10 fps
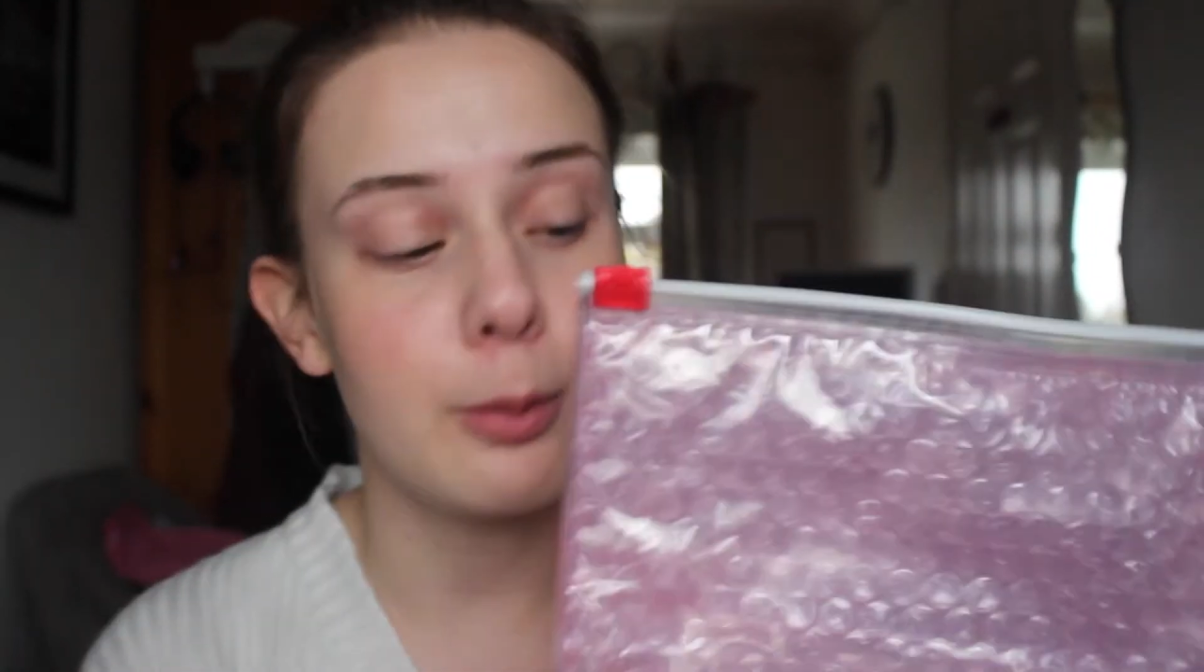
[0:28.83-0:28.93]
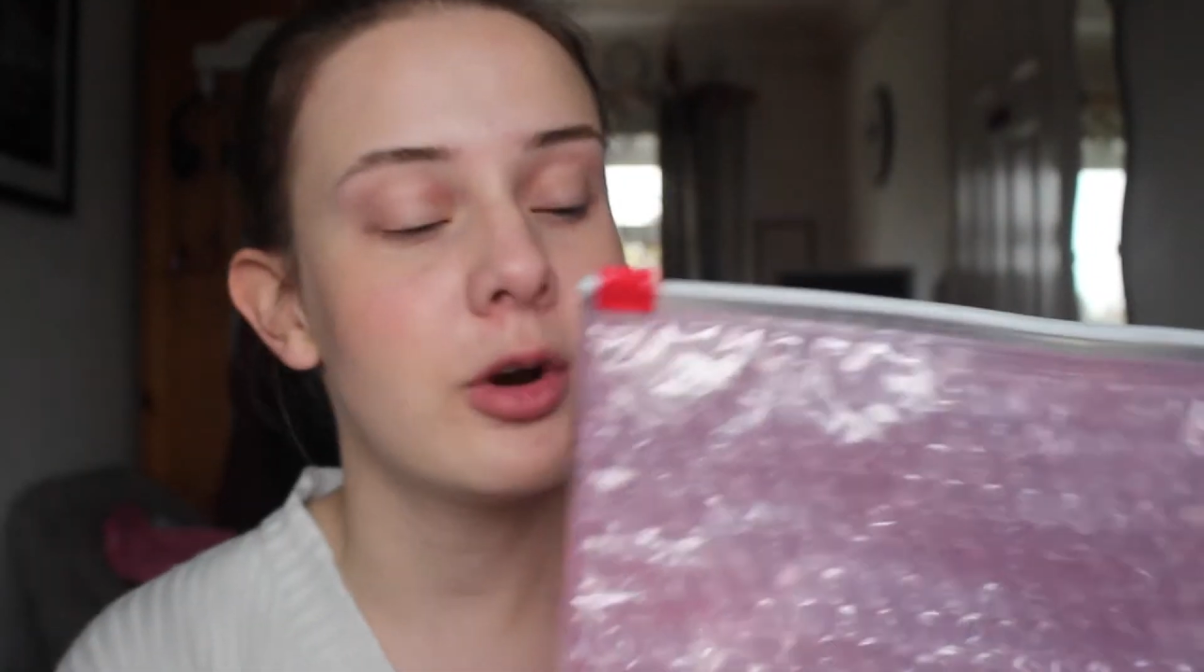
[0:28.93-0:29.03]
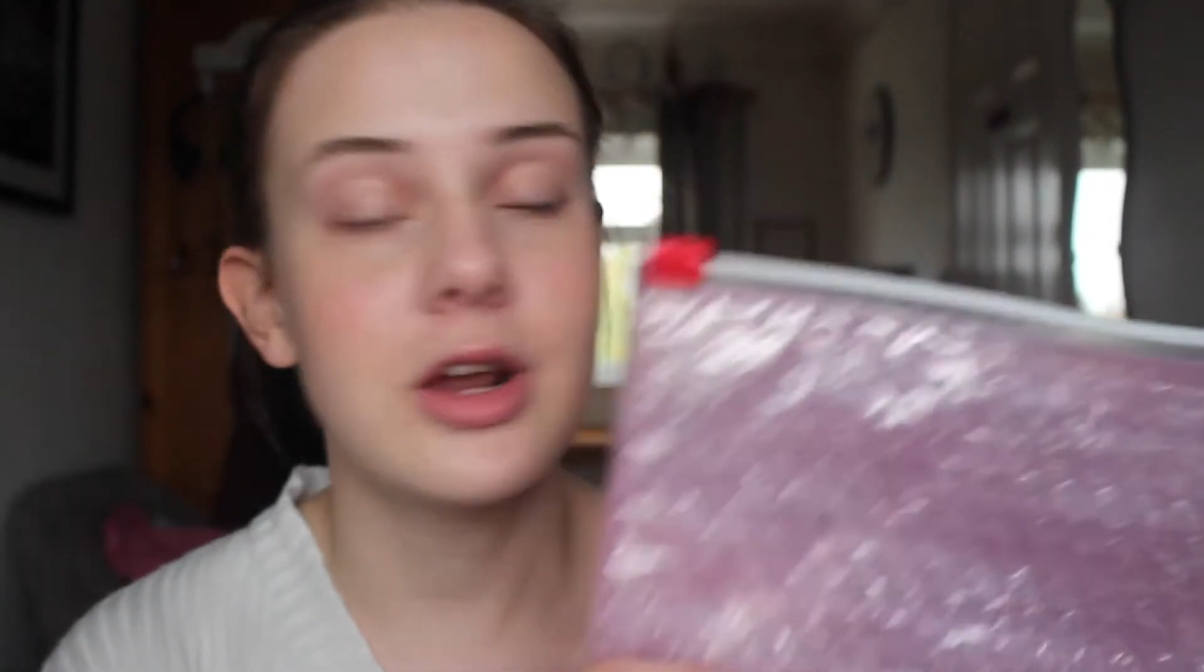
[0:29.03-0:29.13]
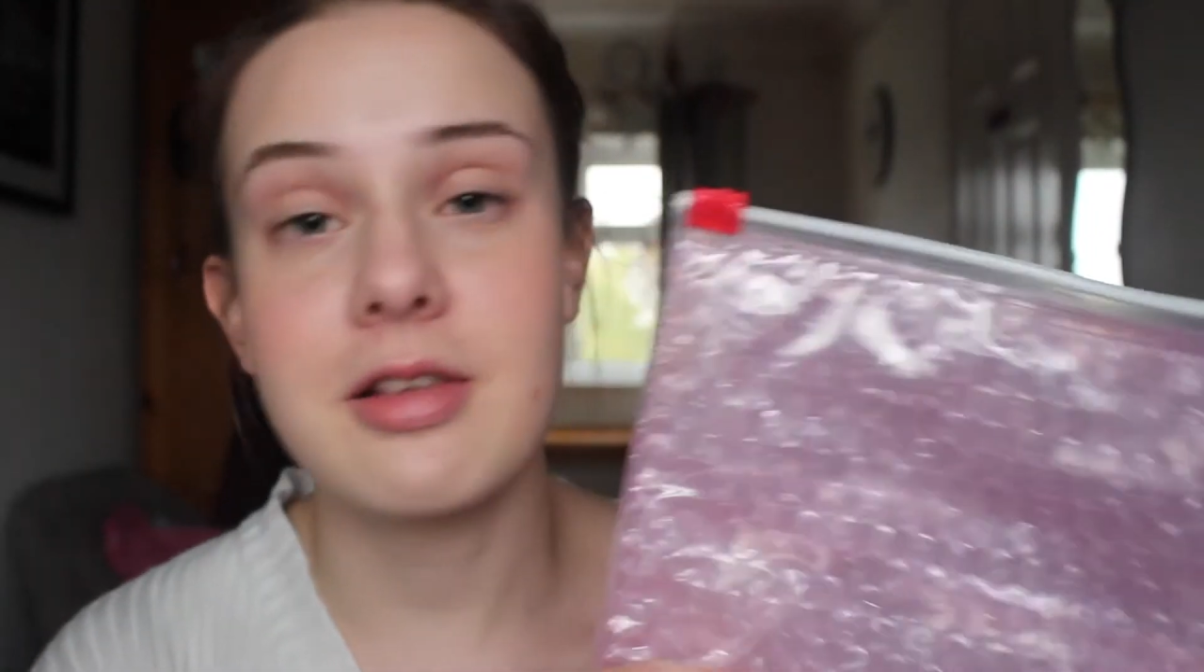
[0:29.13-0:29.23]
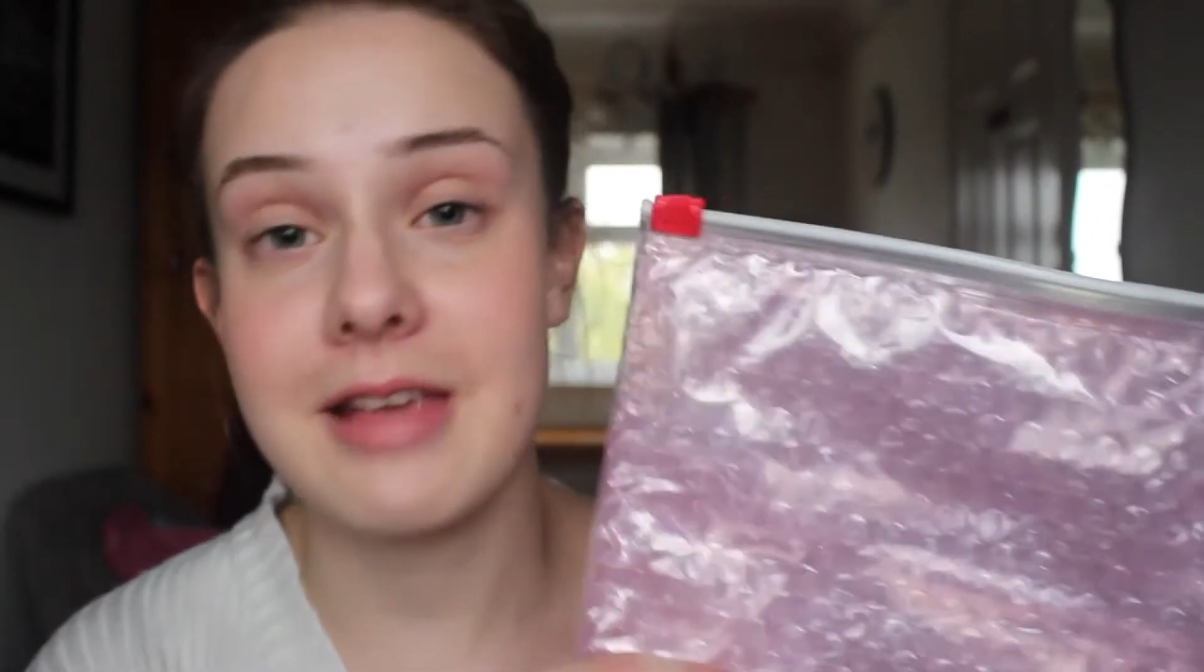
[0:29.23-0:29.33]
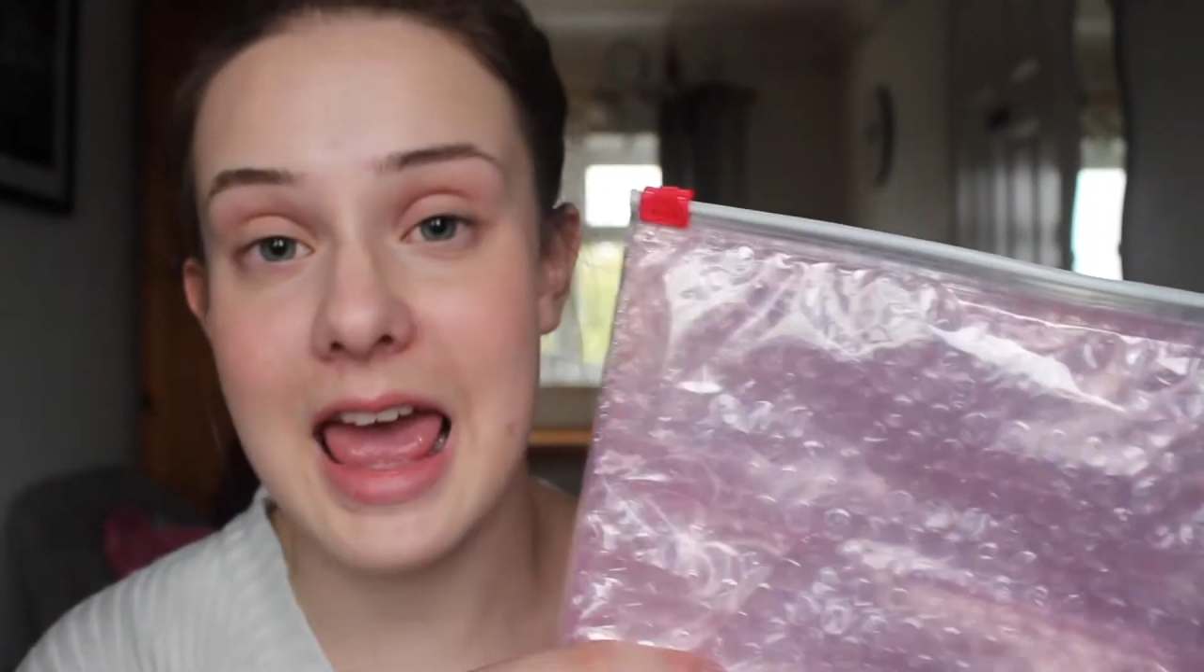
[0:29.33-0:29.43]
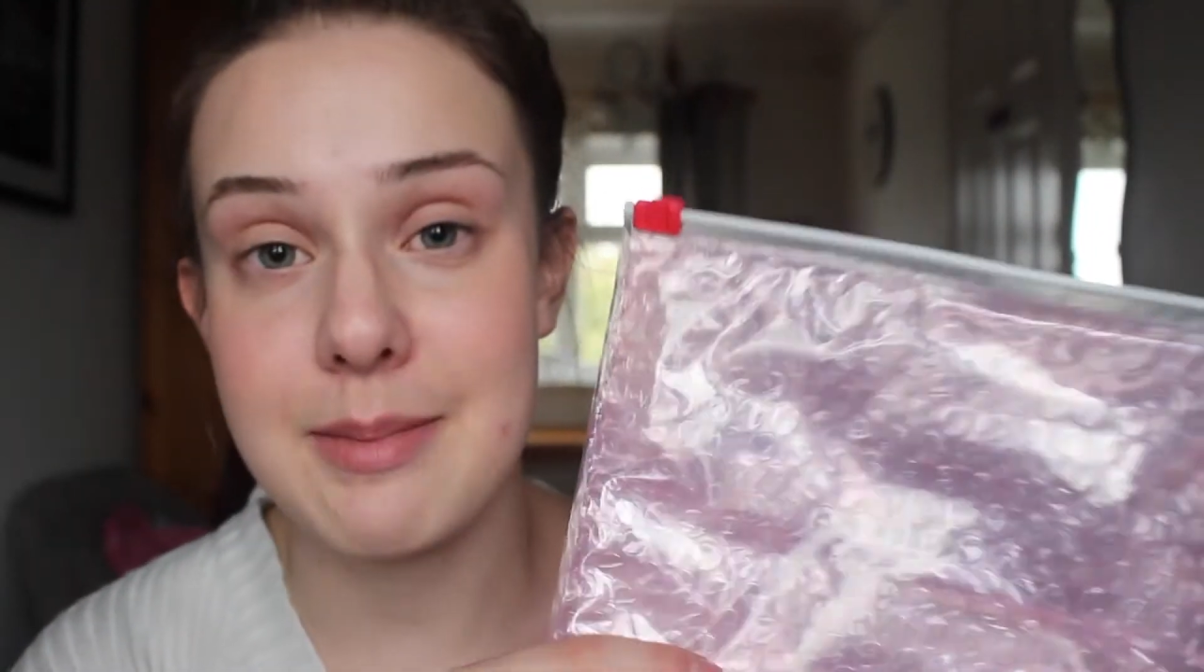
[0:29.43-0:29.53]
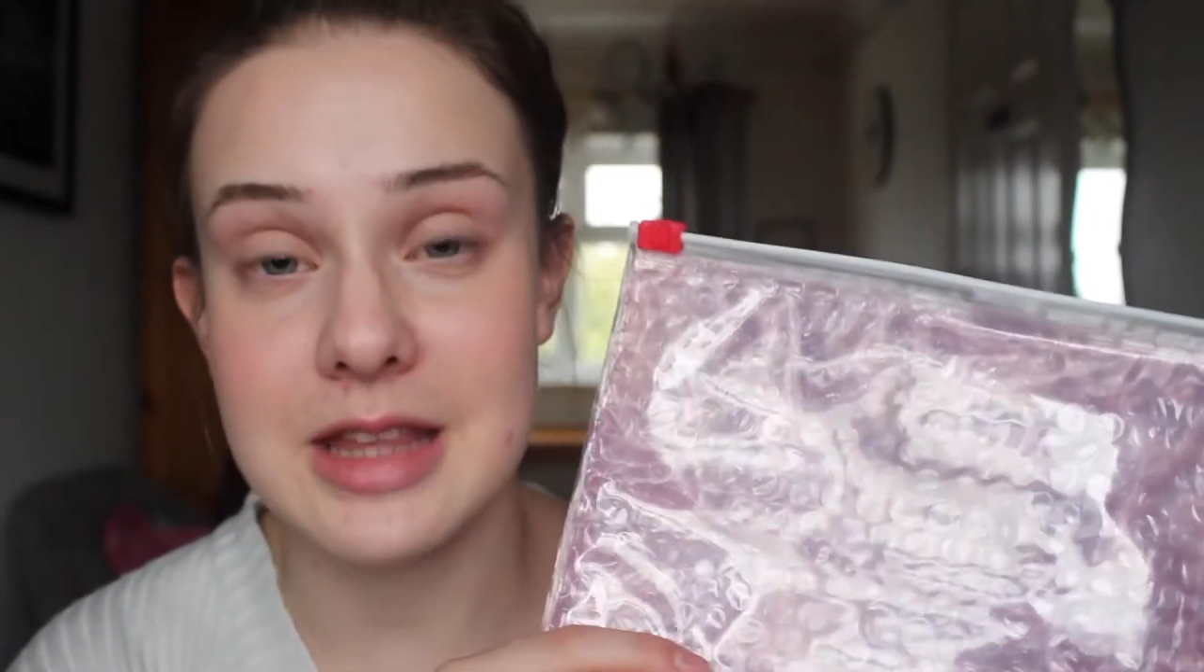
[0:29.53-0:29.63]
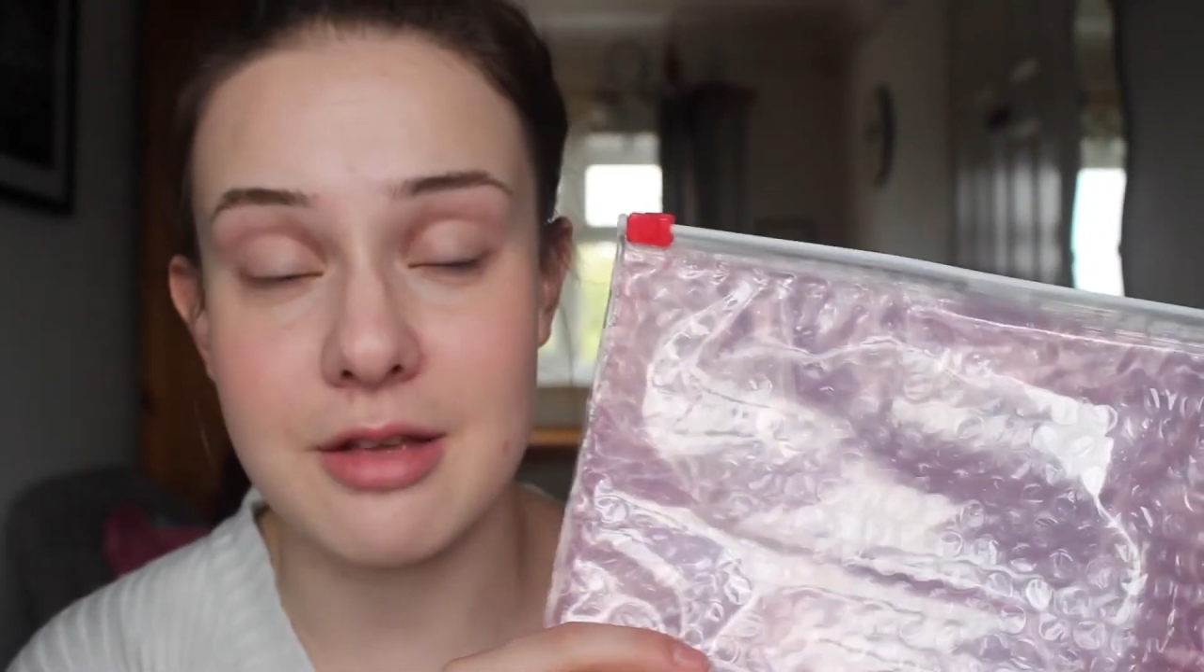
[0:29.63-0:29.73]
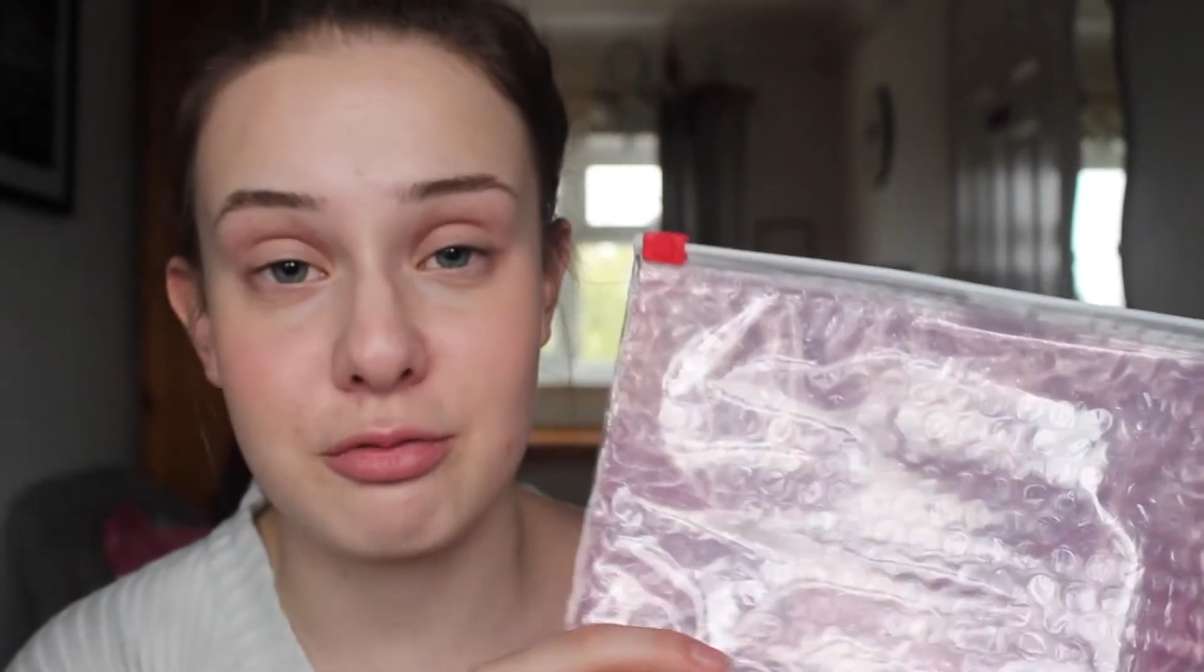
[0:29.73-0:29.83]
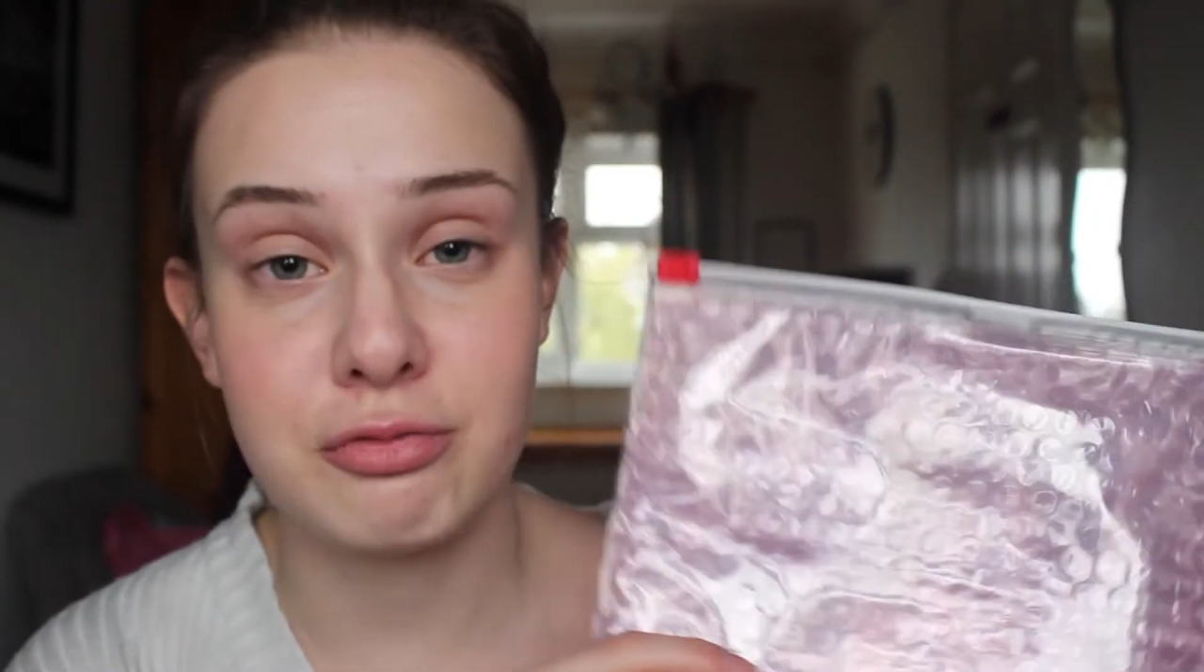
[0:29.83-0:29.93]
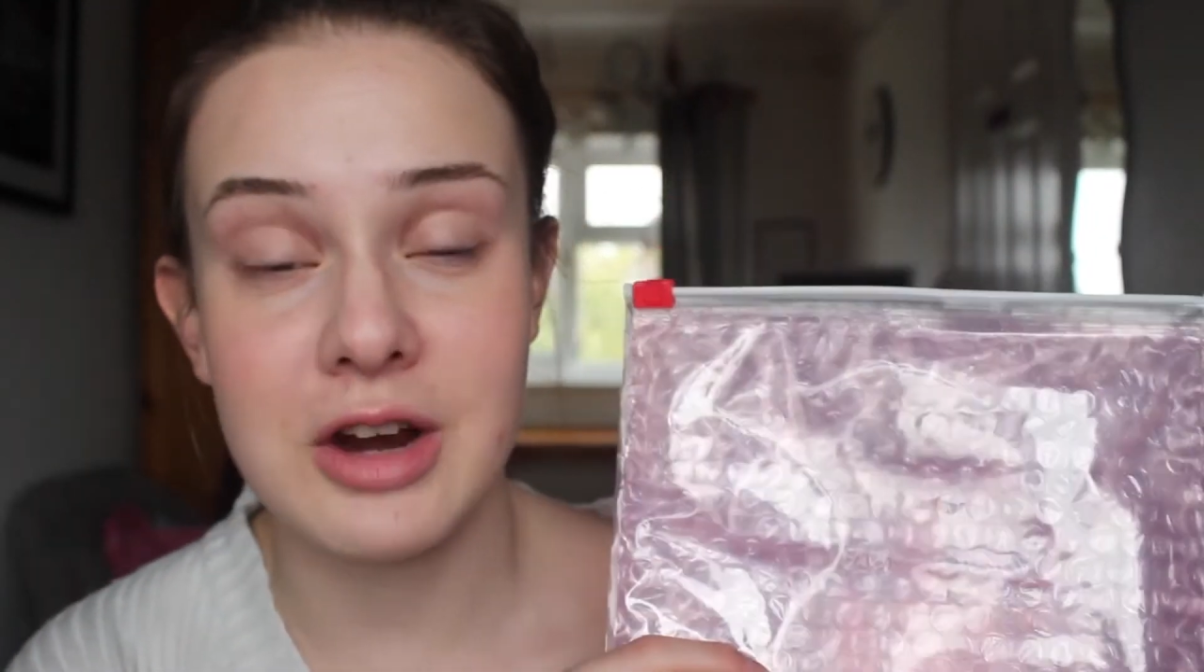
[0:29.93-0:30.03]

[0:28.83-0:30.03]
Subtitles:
products came in this